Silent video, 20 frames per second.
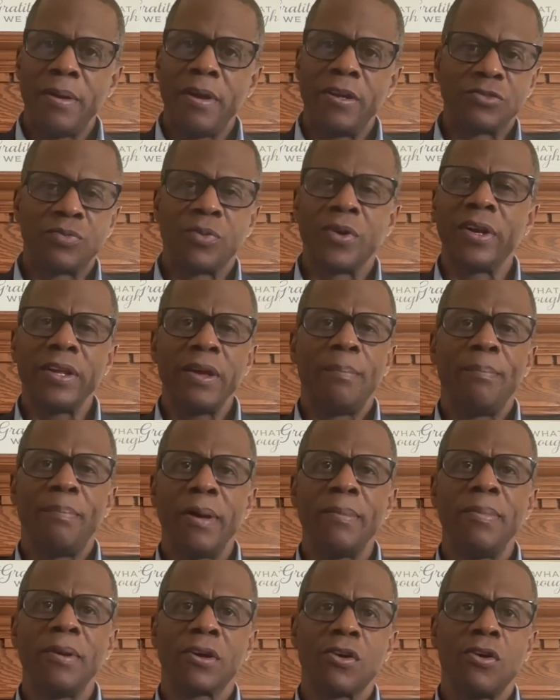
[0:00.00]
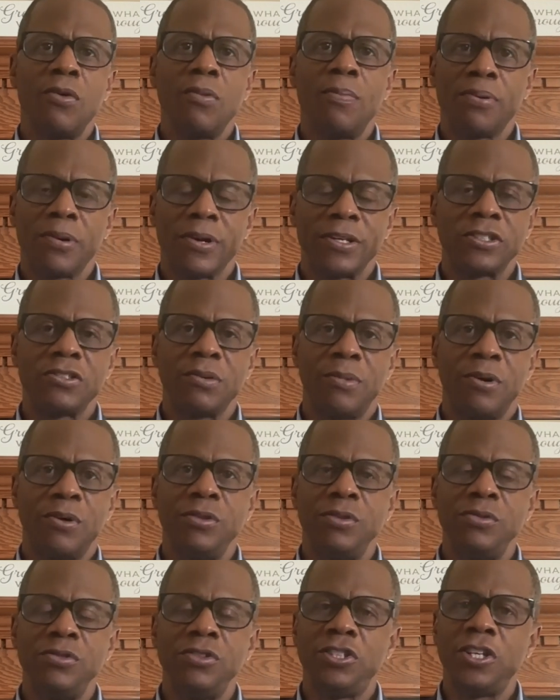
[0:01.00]
It's really a biblical
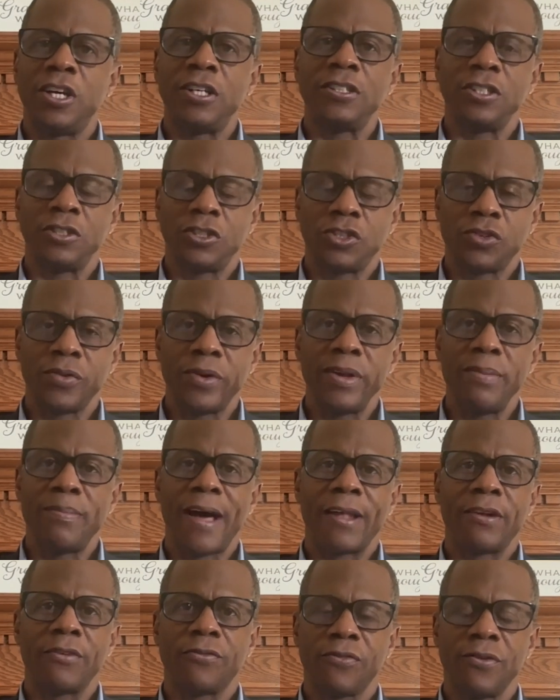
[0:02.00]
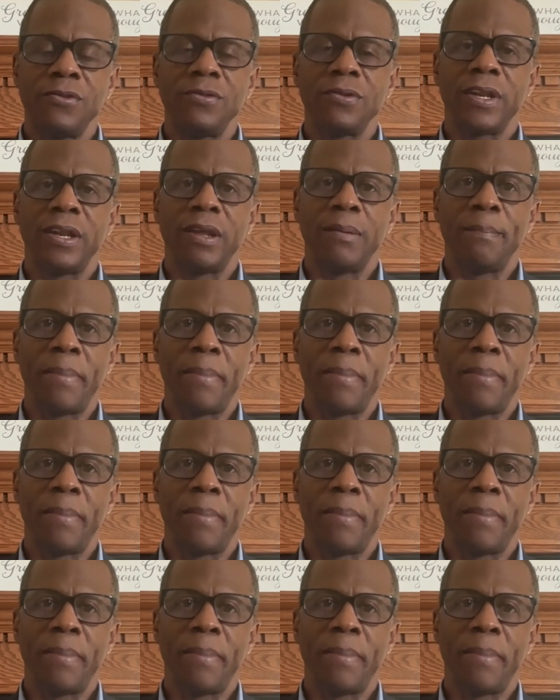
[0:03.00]
principle. You judge a tree by the fruit that it